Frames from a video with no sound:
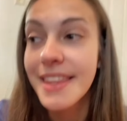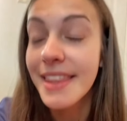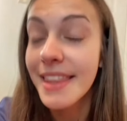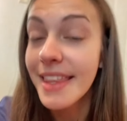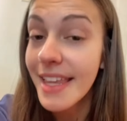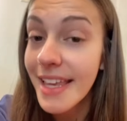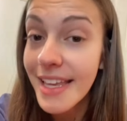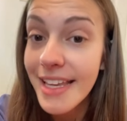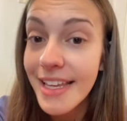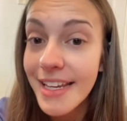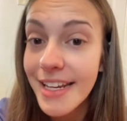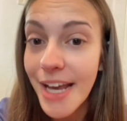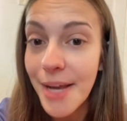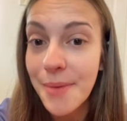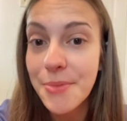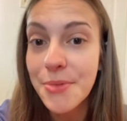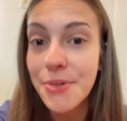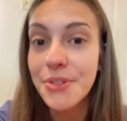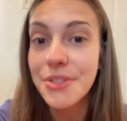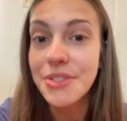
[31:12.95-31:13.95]
Then
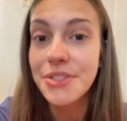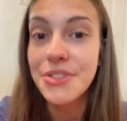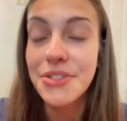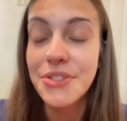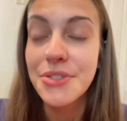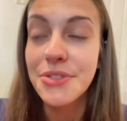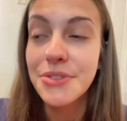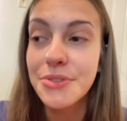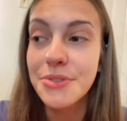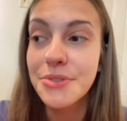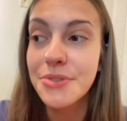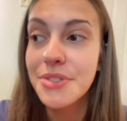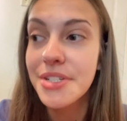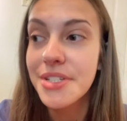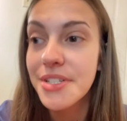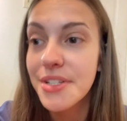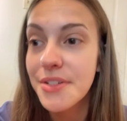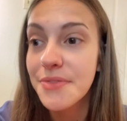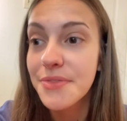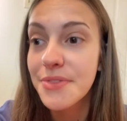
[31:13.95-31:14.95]
I'm going to
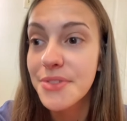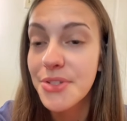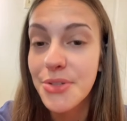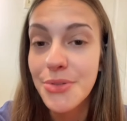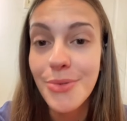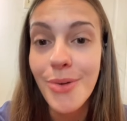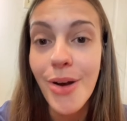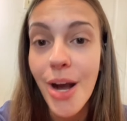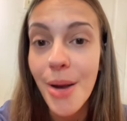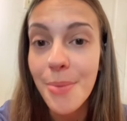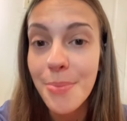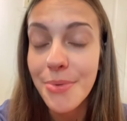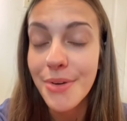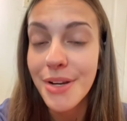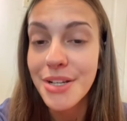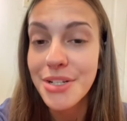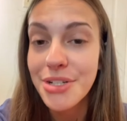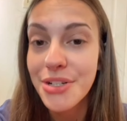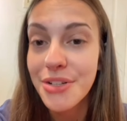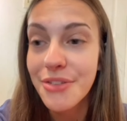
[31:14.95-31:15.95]
shift to
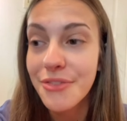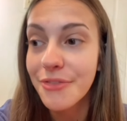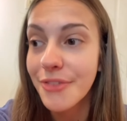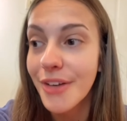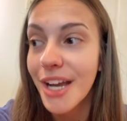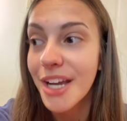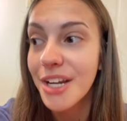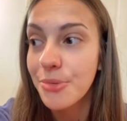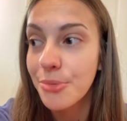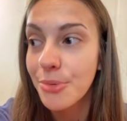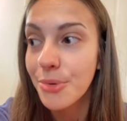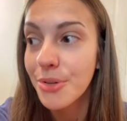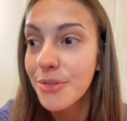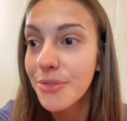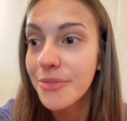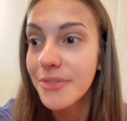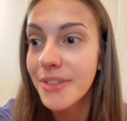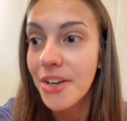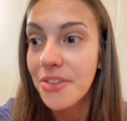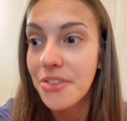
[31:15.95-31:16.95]
Operation Find
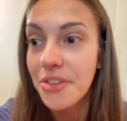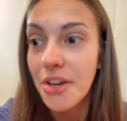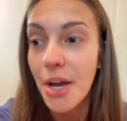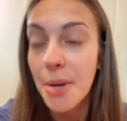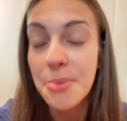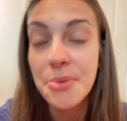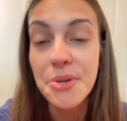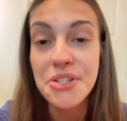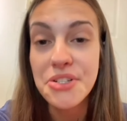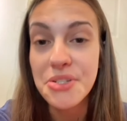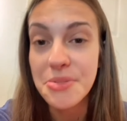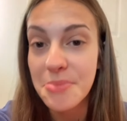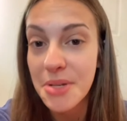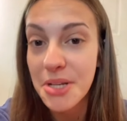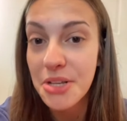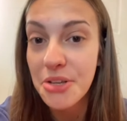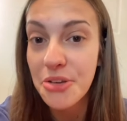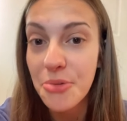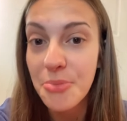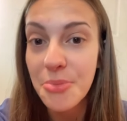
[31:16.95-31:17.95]
Roof now that Operation
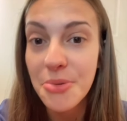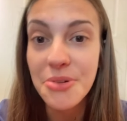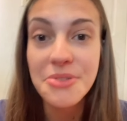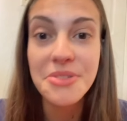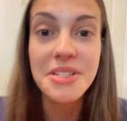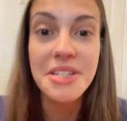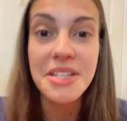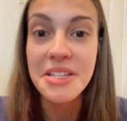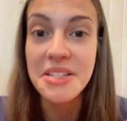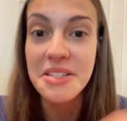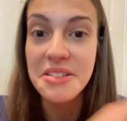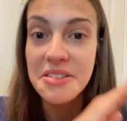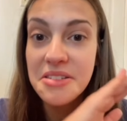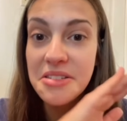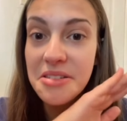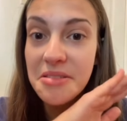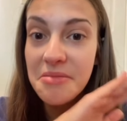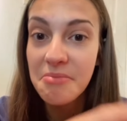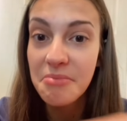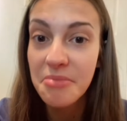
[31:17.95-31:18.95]
Mini Coopers
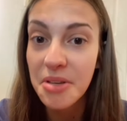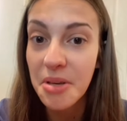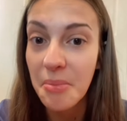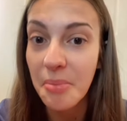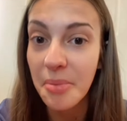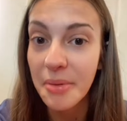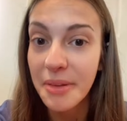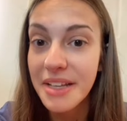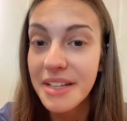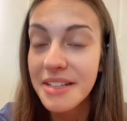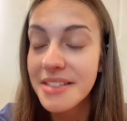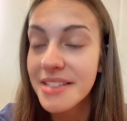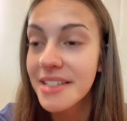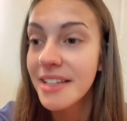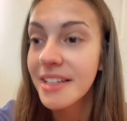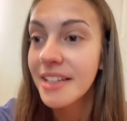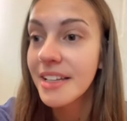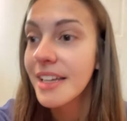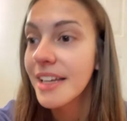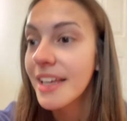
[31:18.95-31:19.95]
is complete,
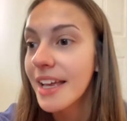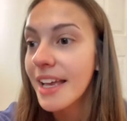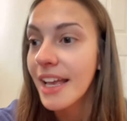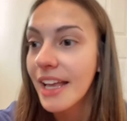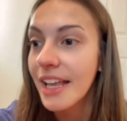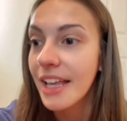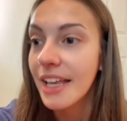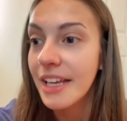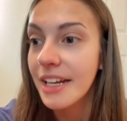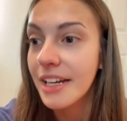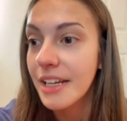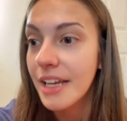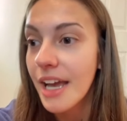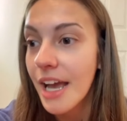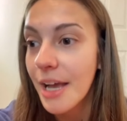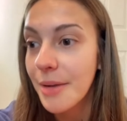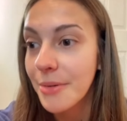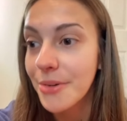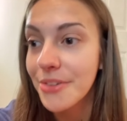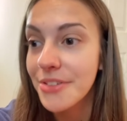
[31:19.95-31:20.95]
and
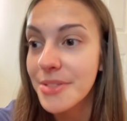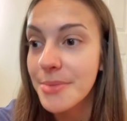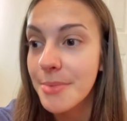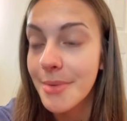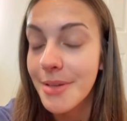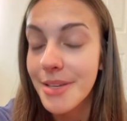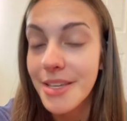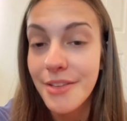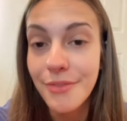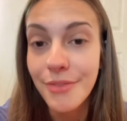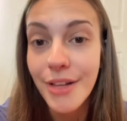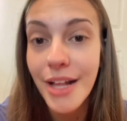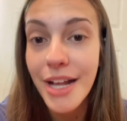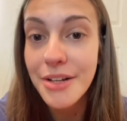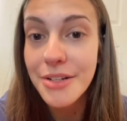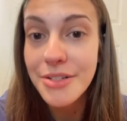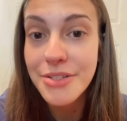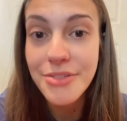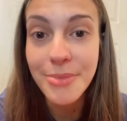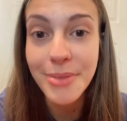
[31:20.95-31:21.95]
I'm going to be making
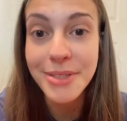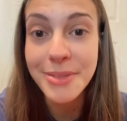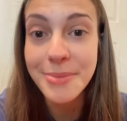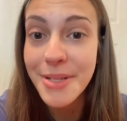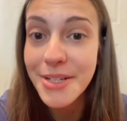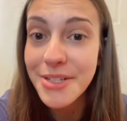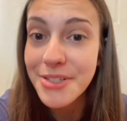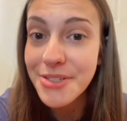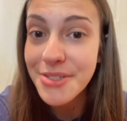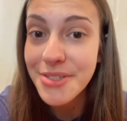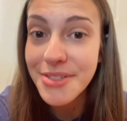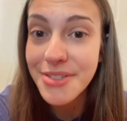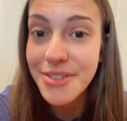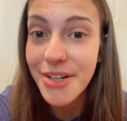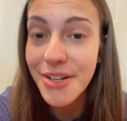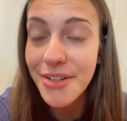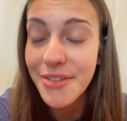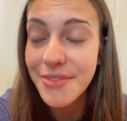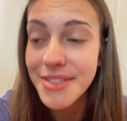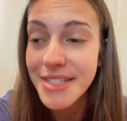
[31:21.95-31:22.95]
flyers from all the pictures that
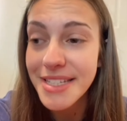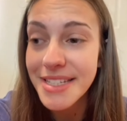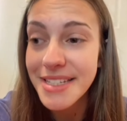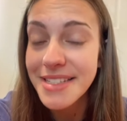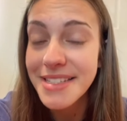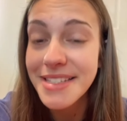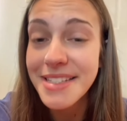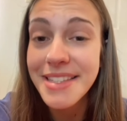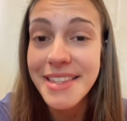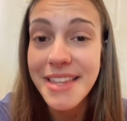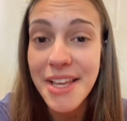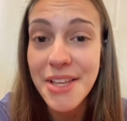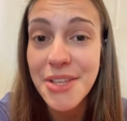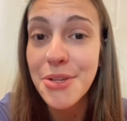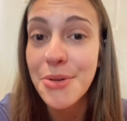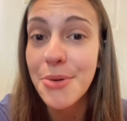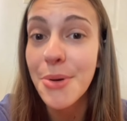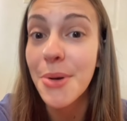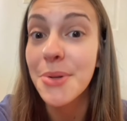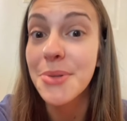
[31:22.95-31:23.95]
y'all have sent.
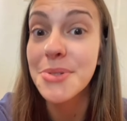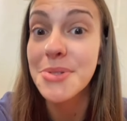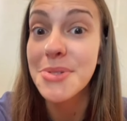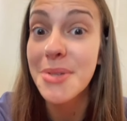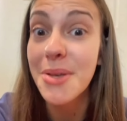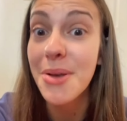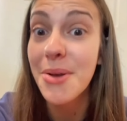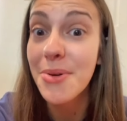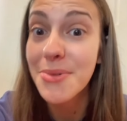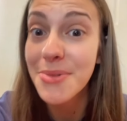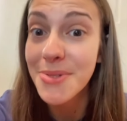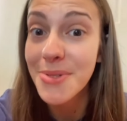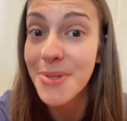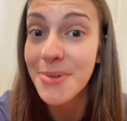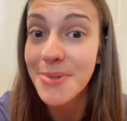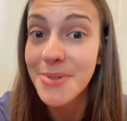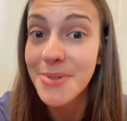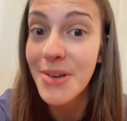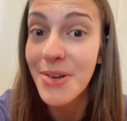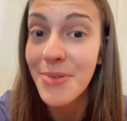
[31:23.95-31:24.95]
Thank you all so
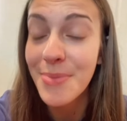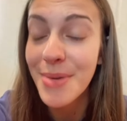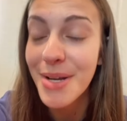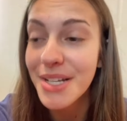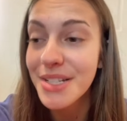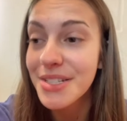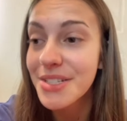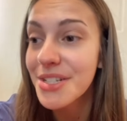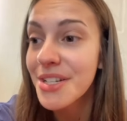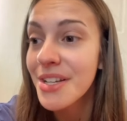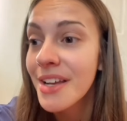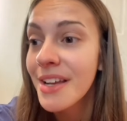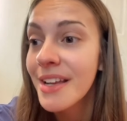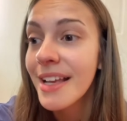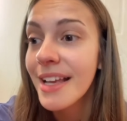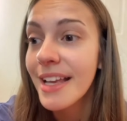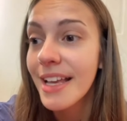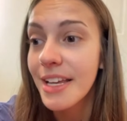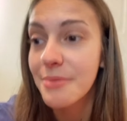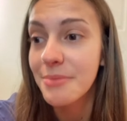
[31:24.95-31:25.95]
much,
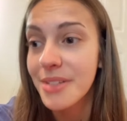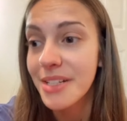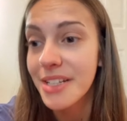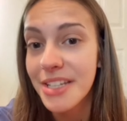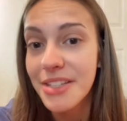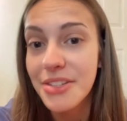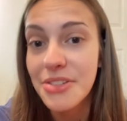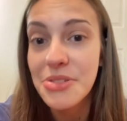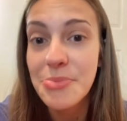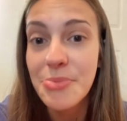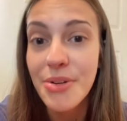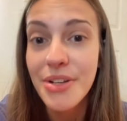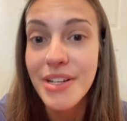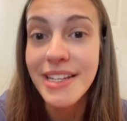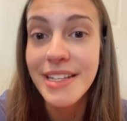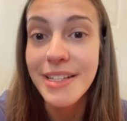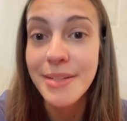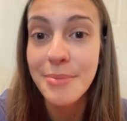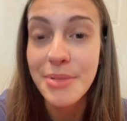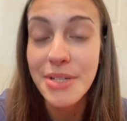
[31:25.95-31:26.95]
and I'm going to get this
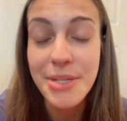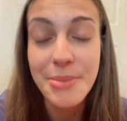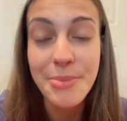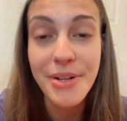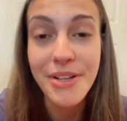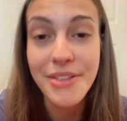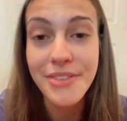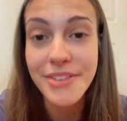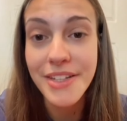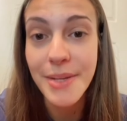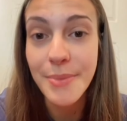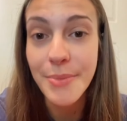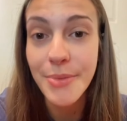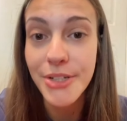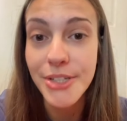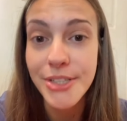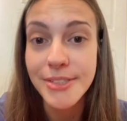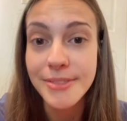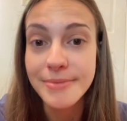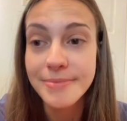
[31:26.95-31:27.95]
printed and put up around the
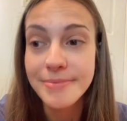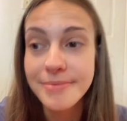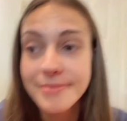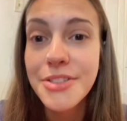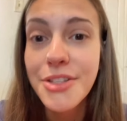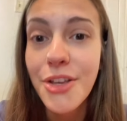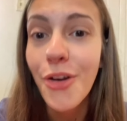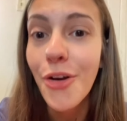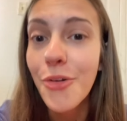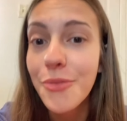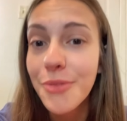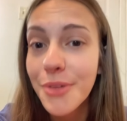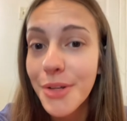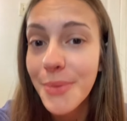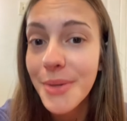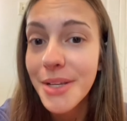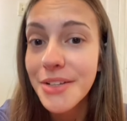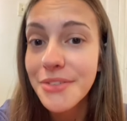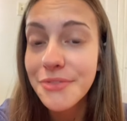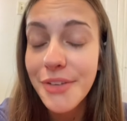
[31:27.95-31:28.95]
neighborhood. So
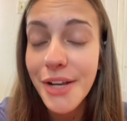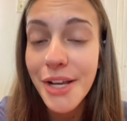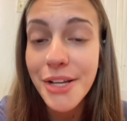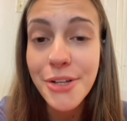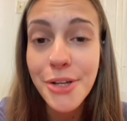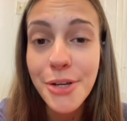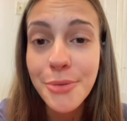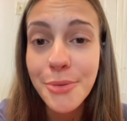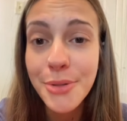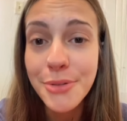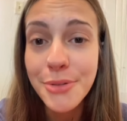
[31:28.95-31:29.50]
hopefully we can find our